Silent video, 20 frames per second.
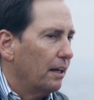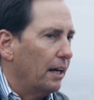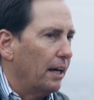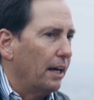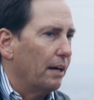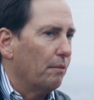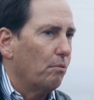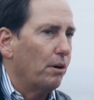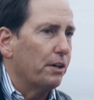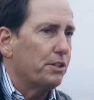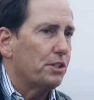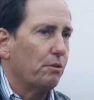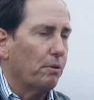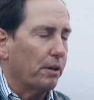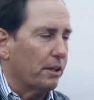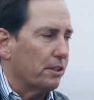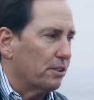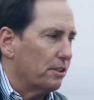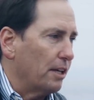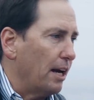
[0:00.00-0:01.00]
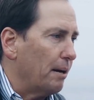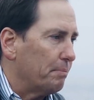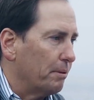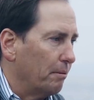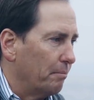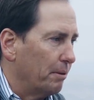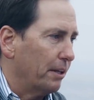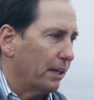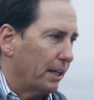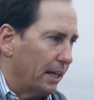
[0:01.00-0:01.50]
And once you accept
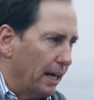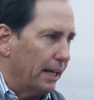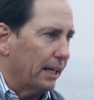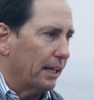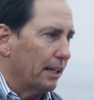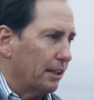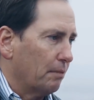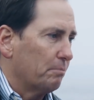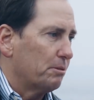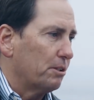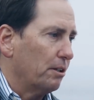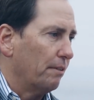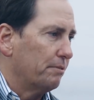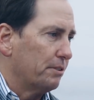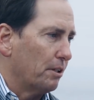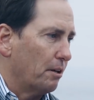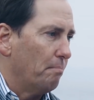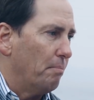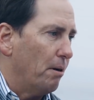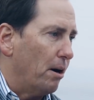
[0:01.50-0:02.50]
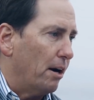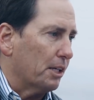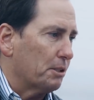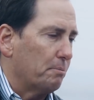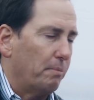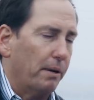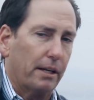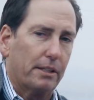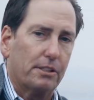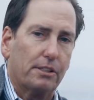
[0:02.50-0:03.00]
them, and they kind of get themselves in a
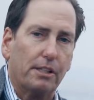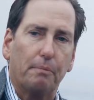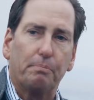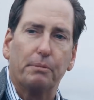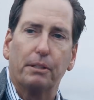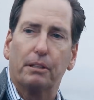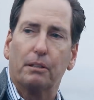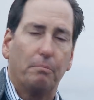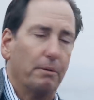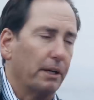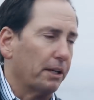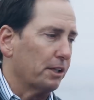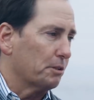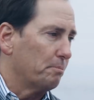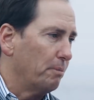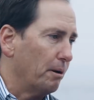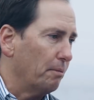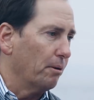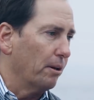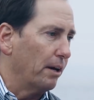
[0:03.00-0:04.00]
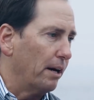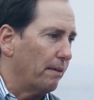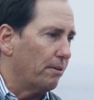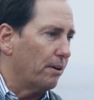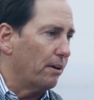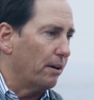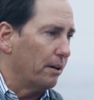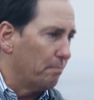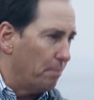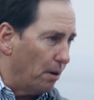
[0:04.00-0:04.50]
box by accepting the yep. biggest bubble
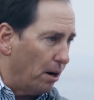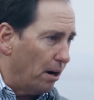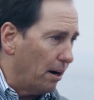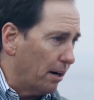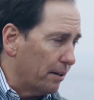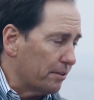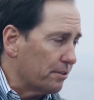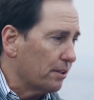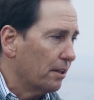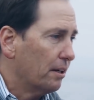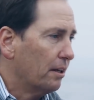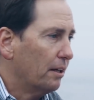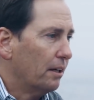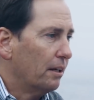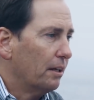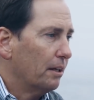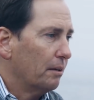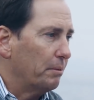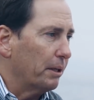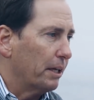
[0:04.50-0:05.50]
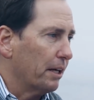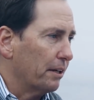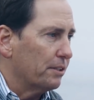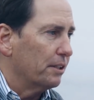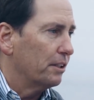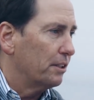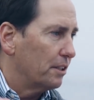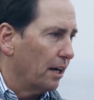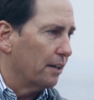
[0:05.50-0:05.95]
ever in bonds because it